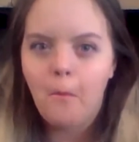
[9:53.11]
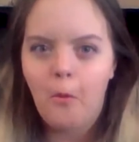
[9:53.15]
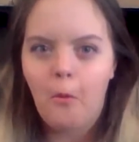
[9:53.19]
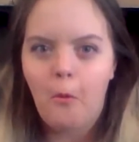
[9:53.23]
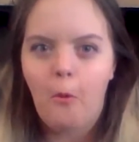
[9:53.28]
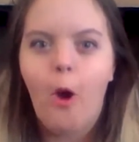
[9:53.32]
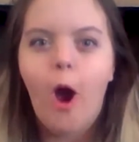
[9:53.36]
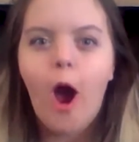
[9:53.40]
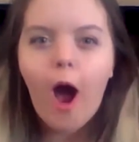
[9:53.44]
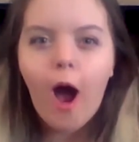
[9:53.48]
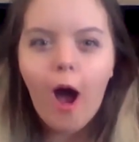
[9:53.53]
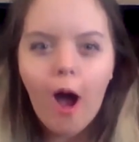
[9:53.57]

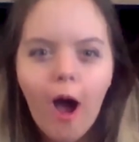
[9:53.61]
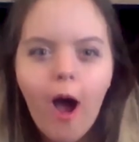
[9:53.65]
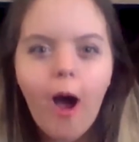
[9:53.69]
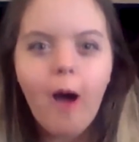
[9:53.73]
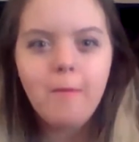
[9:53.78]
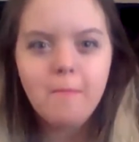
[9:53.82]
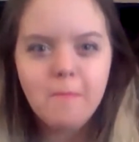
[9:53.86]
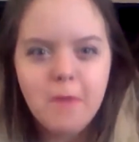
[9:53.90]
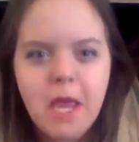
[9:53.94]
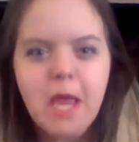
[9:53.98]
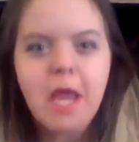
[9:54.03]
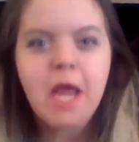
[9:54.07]

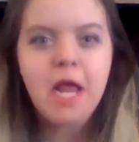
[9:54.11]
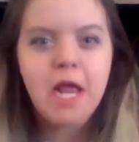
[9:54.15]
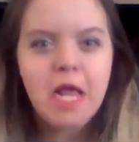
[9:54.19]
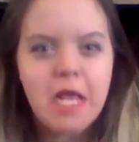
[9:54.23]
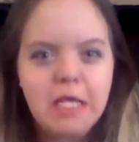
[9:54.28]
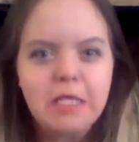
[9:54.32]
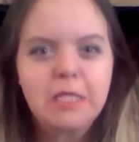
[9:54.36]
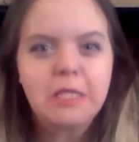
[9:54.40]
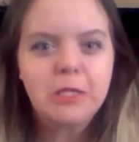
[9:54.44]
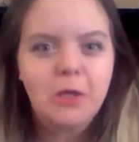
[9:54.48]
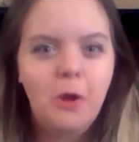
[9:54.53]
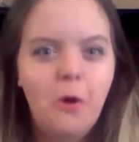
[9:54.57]

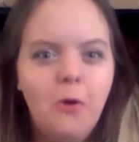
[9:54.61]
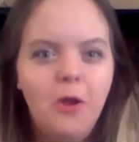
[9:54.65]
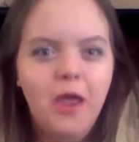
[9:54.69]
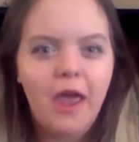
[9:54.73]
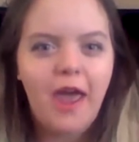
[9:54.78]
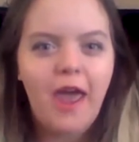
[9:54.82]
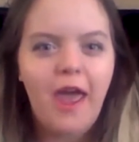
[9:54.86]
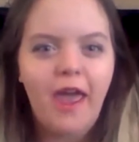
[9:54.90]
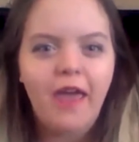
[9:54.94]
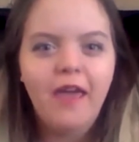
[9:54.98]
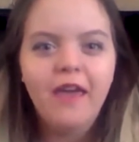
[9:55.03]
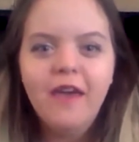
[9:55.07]
promise,
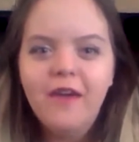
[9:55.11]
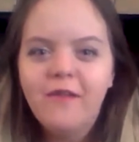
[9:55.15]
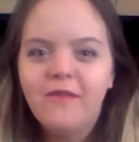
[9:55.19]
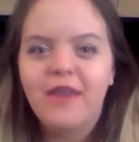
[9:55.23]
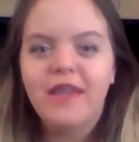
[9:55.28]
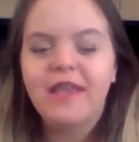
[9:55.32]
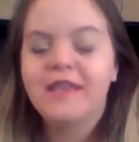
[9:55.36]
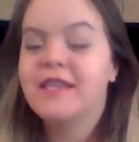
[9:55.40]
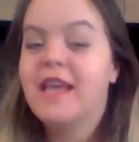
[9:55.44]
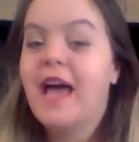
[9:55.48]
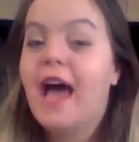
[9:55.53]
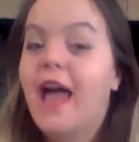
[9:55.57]
okay?
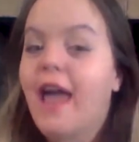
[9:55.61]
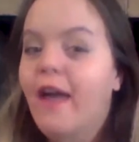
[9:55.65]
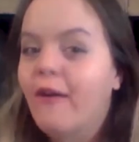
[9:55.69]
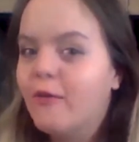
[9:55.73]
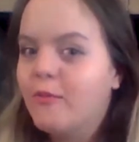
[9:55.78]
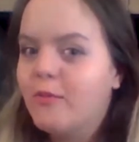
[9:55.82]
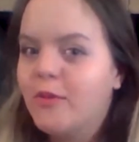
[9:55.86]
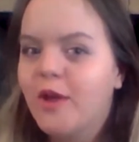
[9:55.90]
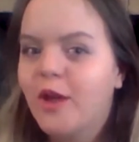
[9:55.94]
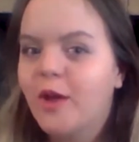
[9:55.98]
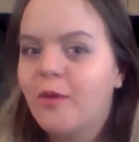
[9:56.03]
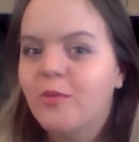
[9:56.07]
Because I
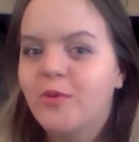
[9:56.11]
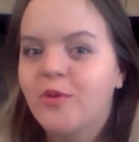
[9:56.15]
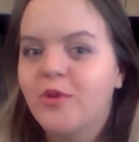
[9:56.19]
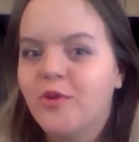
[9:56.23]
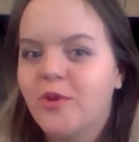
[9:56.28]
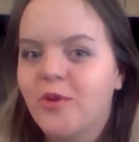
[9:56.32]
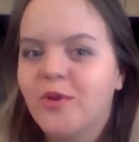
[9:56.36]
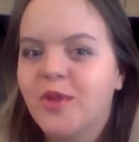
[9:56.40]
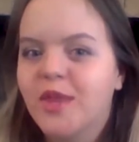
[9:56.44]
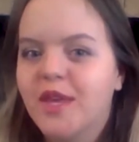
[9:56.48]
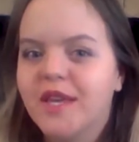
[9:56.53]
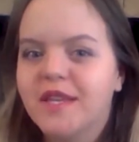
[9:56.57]
haven't been able to
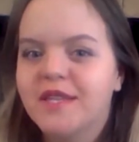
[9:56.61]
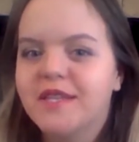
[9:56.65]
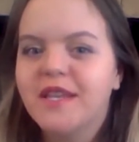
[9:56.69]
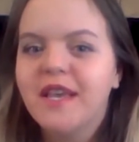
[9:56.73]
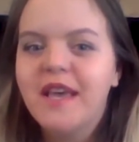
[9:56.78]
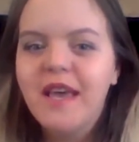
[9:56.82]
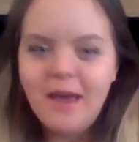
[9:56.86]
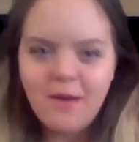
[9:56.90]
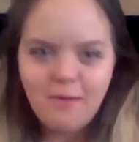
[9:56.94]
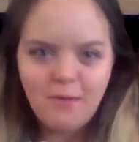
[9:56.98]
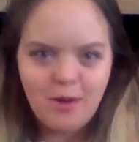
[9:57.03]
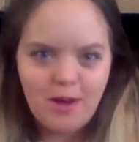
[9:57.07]
do this,
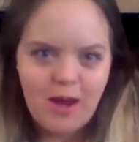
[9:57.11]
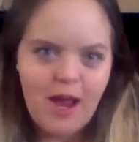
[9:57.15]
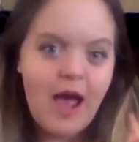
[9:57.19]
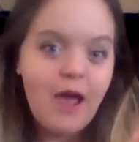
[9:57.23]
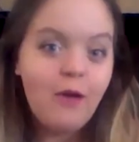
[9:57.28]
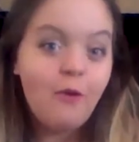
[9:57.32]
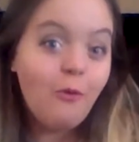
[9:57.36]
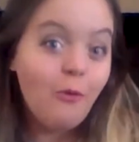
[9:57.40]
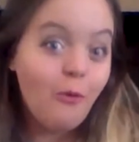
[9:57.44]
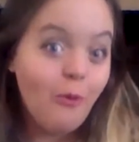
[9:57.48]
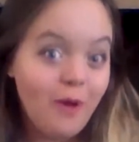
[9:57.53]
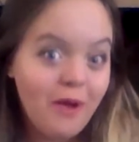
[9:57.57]
but
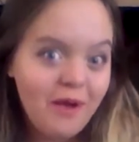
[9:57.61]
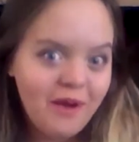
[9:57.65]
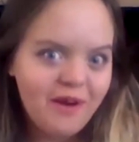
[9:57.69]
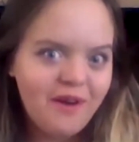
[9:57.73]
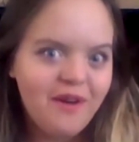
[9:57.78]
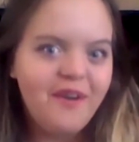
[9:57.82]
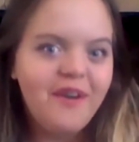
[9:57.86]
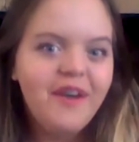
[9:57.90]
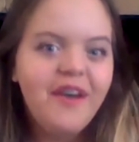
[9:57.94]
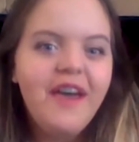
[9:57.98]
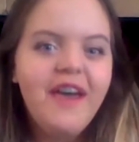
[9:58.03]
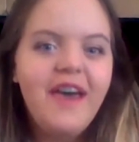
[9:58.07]
I
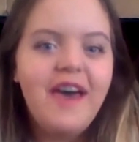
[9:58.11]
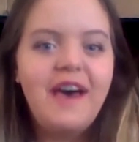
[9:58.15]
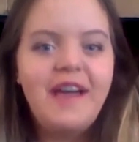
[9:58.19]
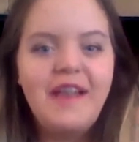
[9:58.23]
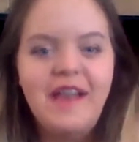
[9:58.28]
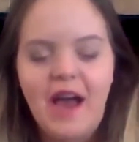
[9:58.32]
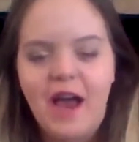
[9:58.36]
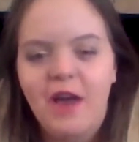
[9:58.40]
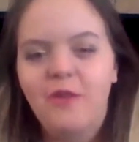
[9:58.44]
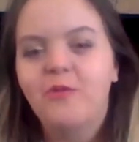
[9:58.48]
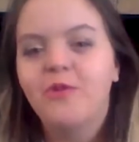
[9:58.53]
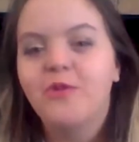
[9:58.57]
will,
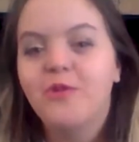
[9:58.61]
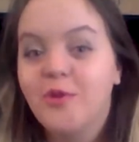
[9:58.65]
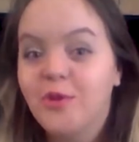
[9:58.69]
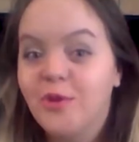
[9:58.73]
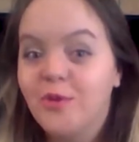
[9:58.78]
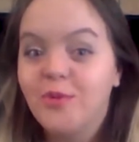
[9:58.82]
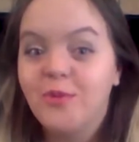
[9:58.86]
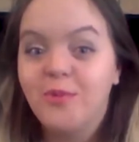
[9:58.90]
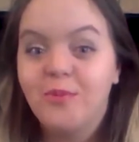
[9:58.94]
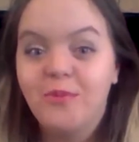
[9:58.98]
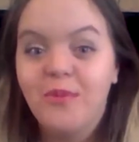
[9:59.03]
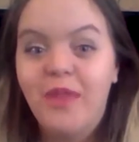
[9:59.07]
and I will
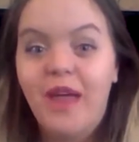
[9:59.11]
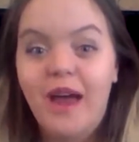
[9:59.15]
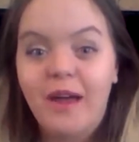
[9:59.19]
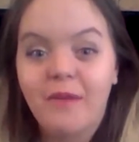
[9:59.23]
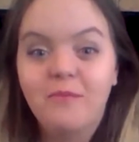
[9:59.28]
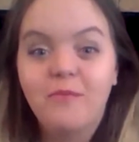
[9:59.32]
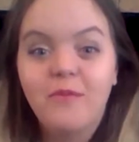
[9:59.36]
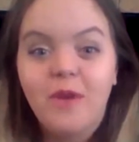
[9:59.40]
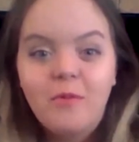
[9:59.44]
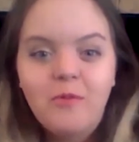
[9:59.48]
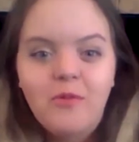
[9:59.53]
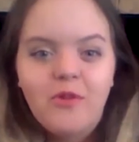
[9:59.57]
do,
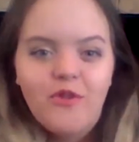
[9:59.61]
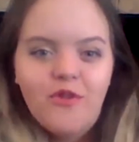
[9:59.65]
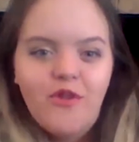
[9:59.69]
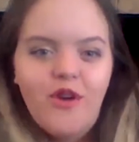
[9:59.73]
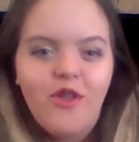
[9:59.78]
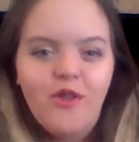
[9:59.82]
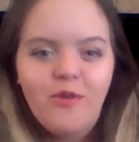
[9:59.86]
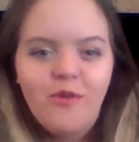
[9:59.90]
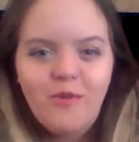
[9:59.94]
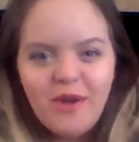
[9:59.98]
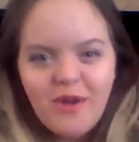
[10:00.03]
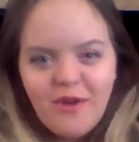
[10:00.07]
I'm going to
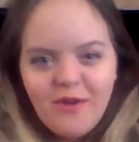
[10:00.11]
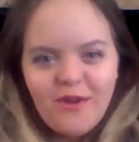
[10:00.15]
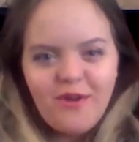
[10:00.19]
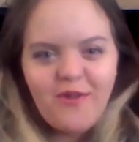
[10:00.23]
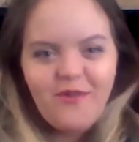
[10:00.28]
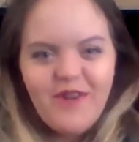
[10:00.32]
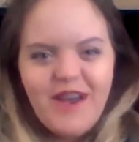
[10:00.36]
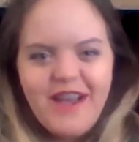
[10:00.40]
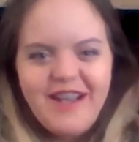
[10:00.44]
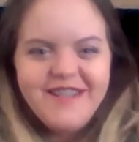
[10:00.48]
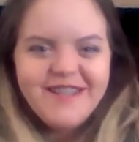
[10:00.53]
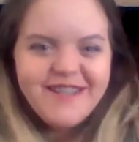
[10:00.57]
follow my own
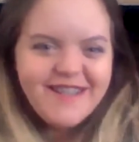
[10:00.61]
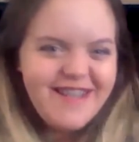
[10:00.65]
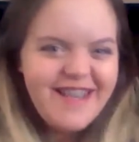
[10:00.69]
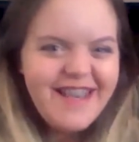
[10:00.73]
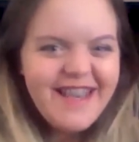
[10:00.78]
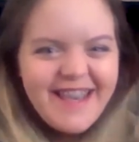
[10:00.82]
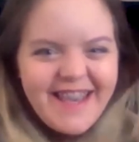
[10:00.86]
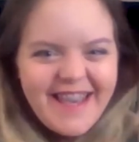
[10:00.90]
advice.